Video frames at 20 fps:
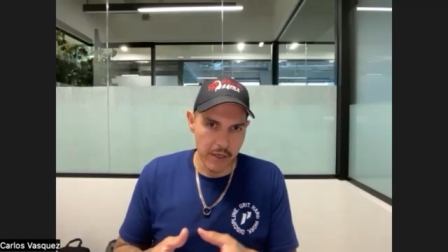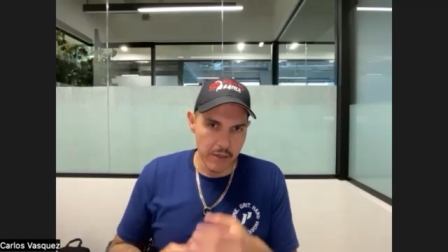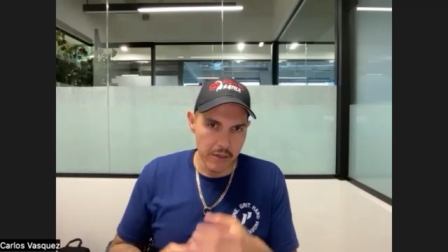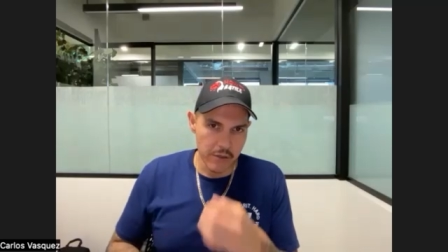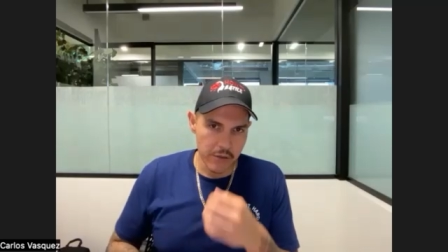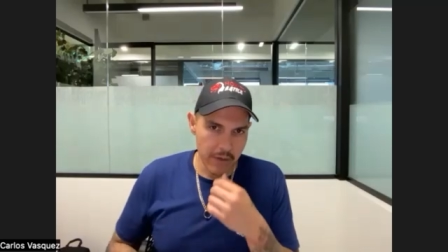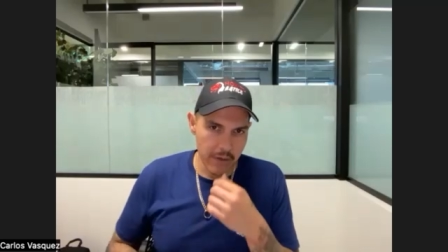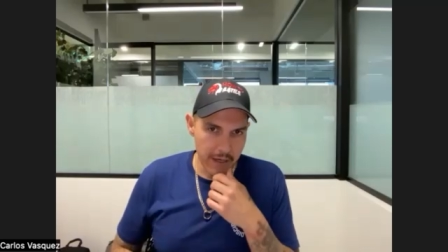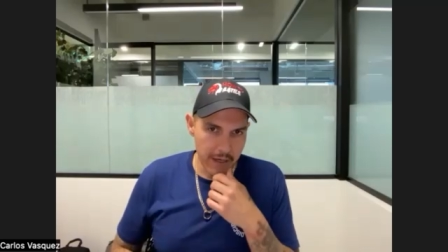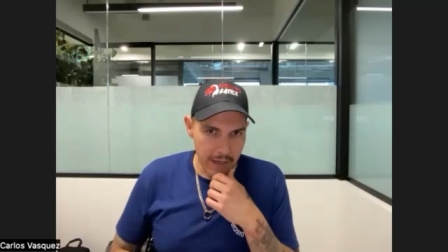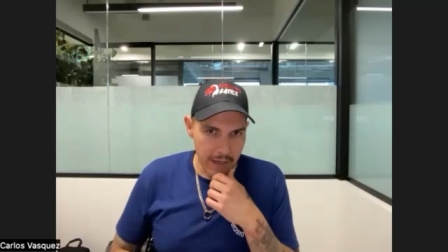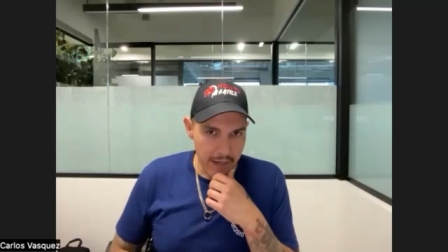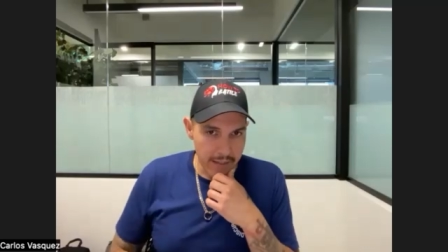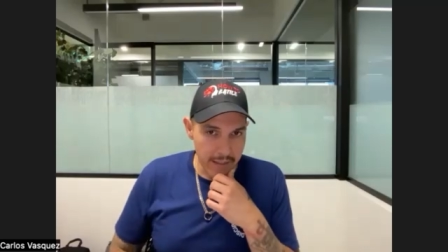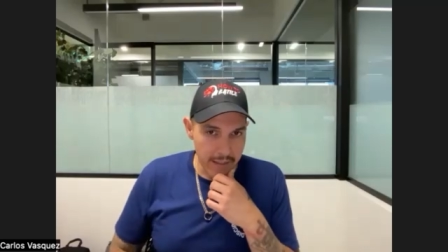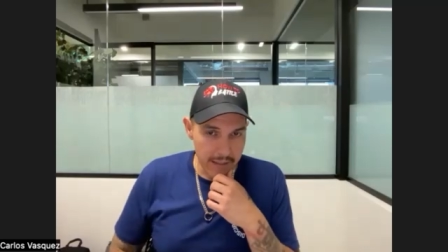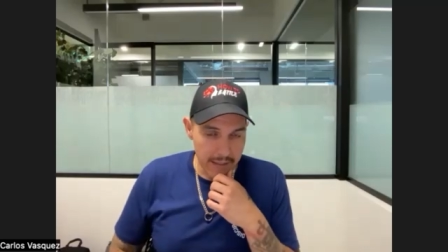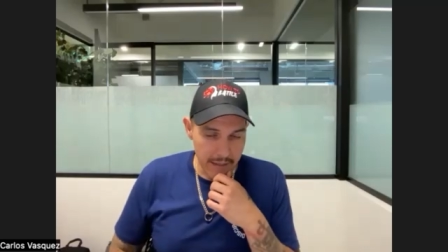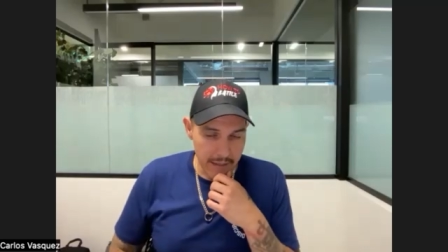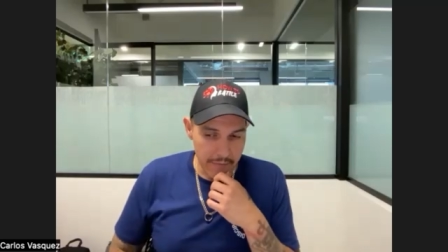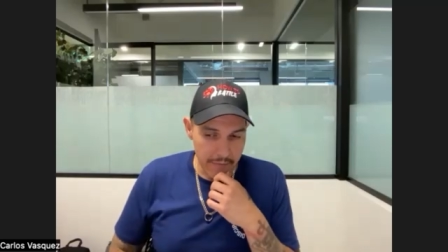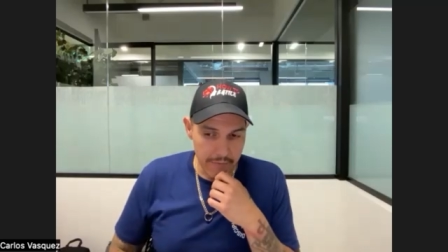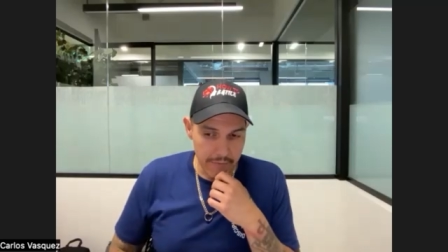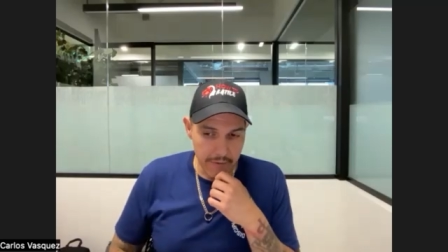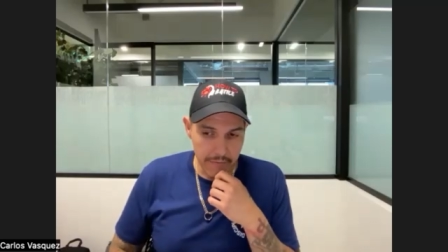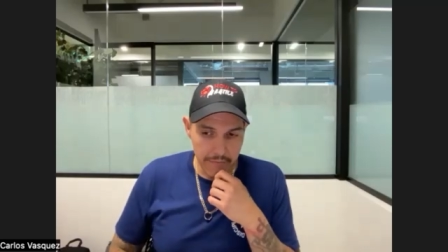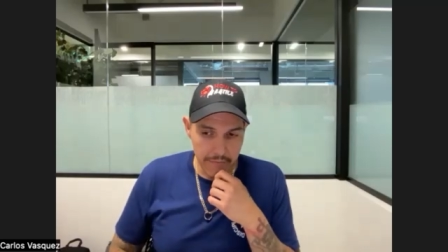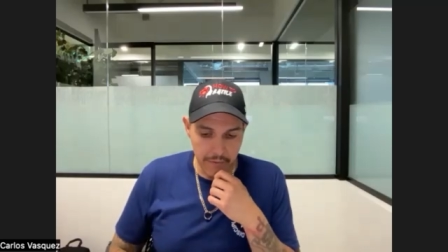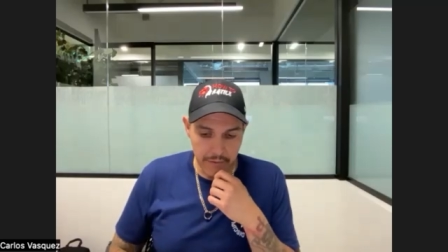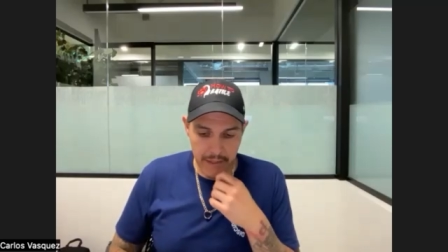So I, I
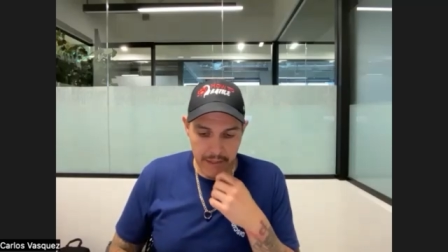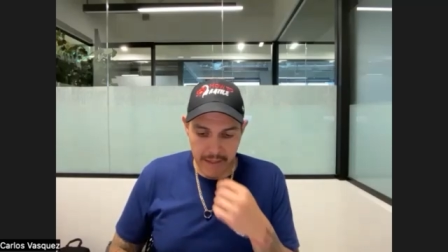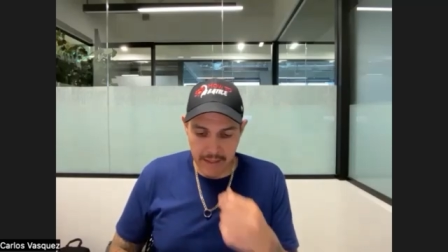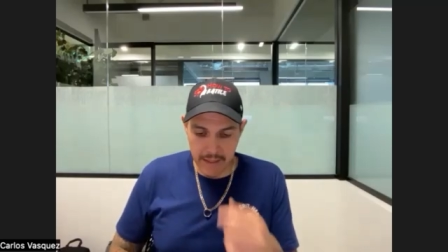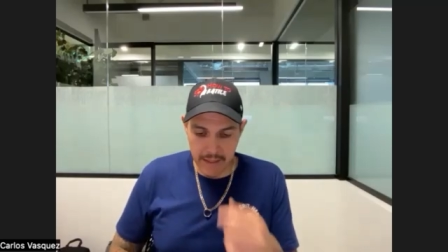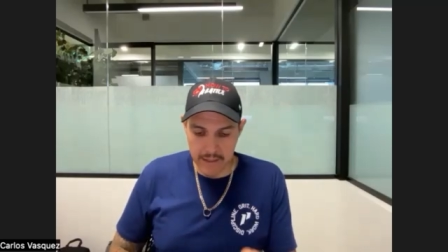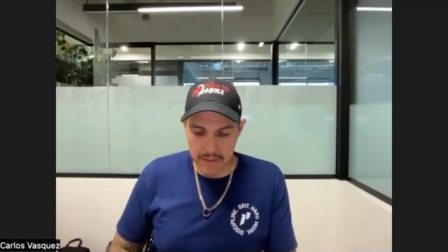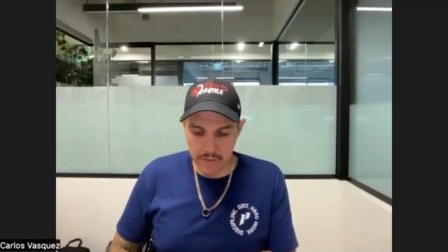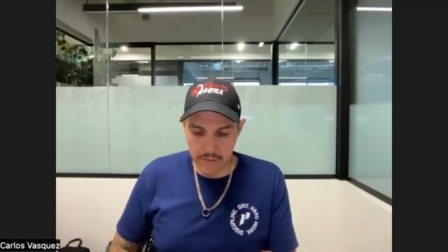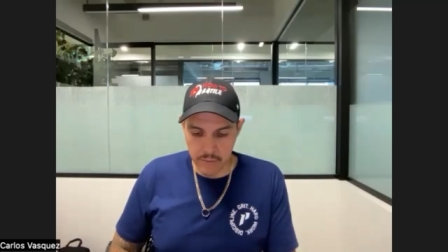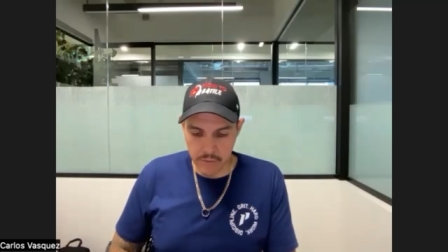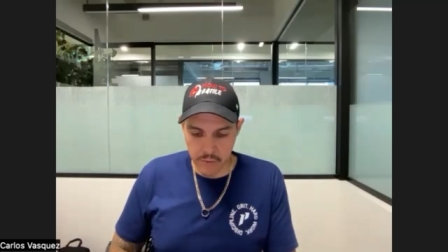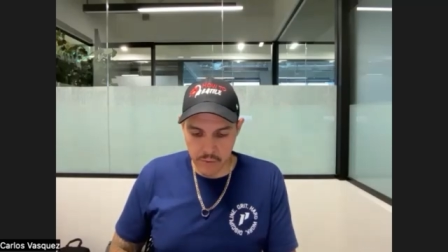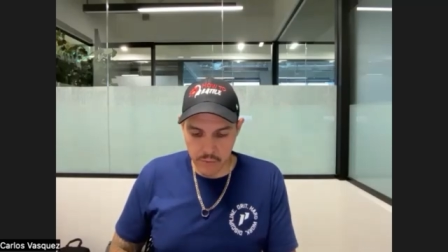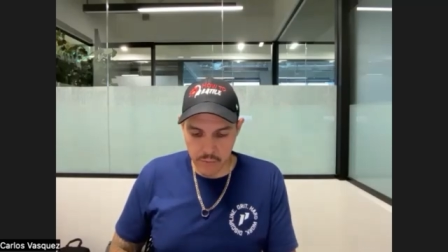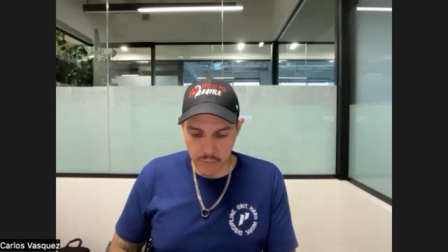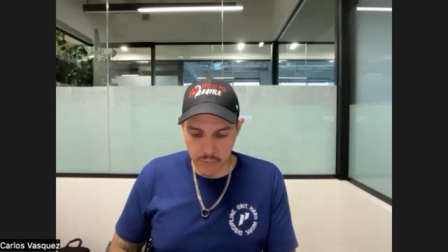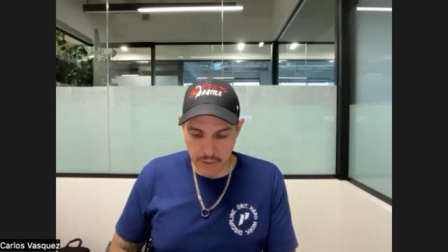definitely feel that. And I just want to,